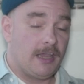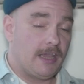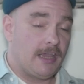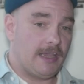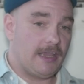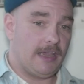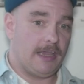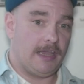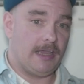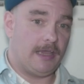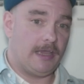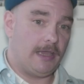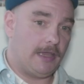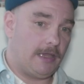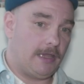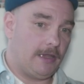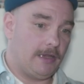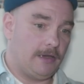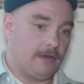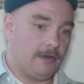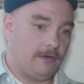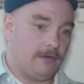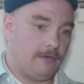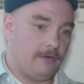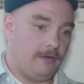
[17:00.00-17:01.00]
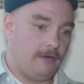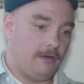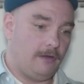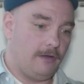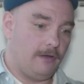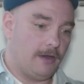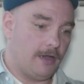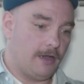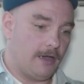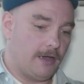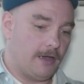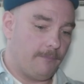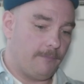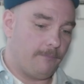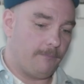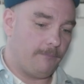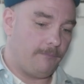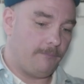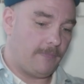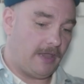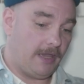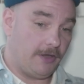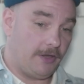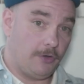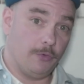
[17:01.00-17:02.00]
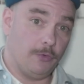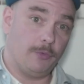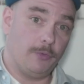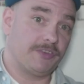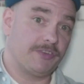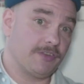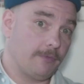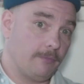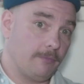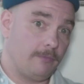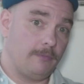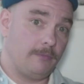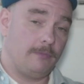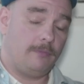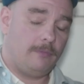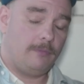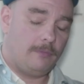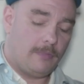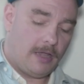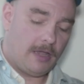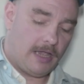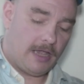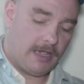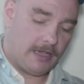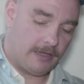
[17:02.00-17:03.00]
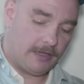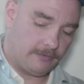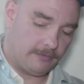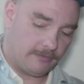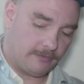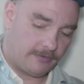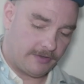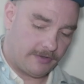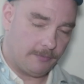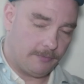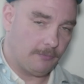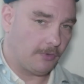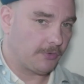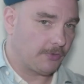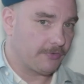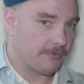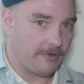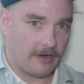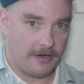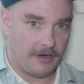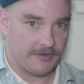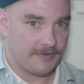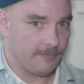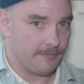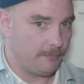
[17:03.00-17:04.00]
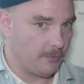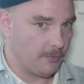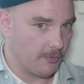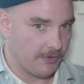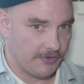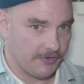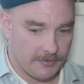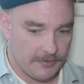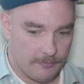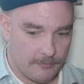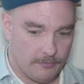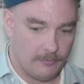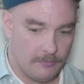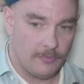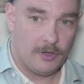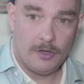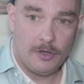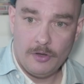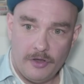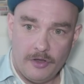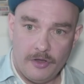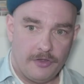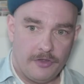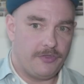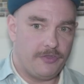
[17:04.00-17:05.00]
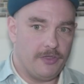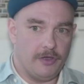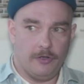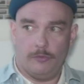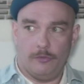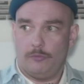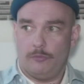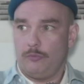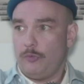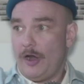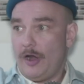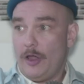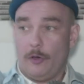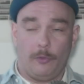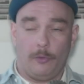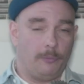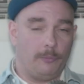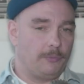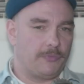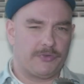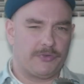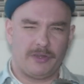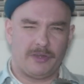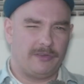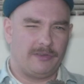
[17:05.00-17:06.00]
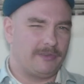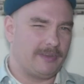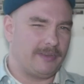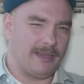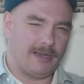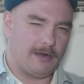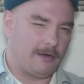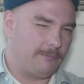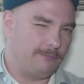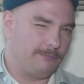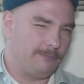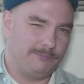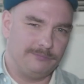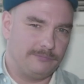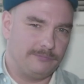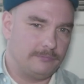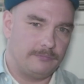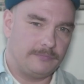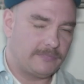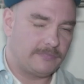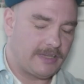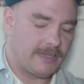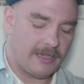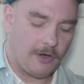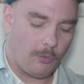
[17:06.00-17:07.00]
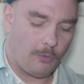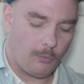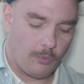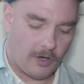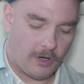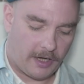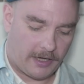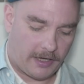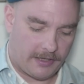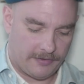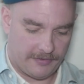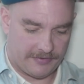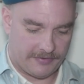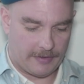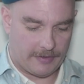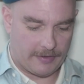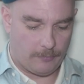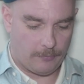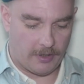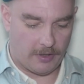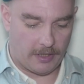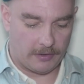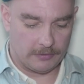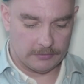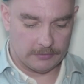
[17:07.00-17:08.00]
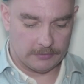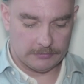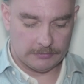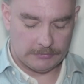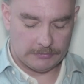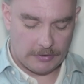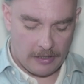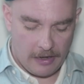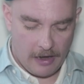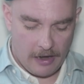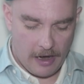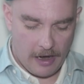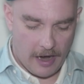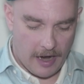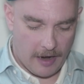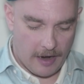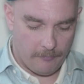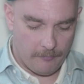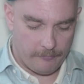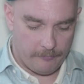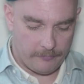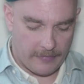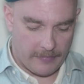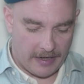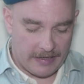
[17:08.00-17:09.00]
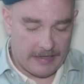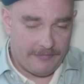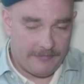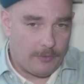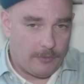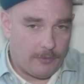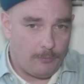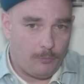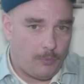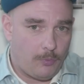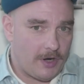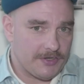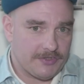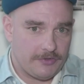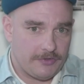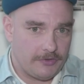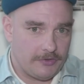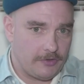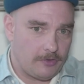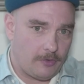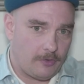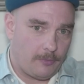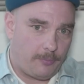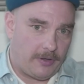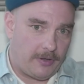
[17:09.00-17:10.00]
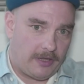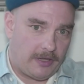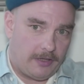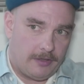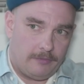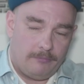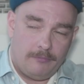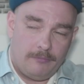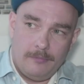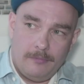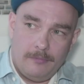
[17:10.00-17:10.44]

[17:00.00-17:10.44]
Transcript: in um, Hinduism and in most variants of Buddhism, the realms they're they don't work in the same way. Um, and even in Western European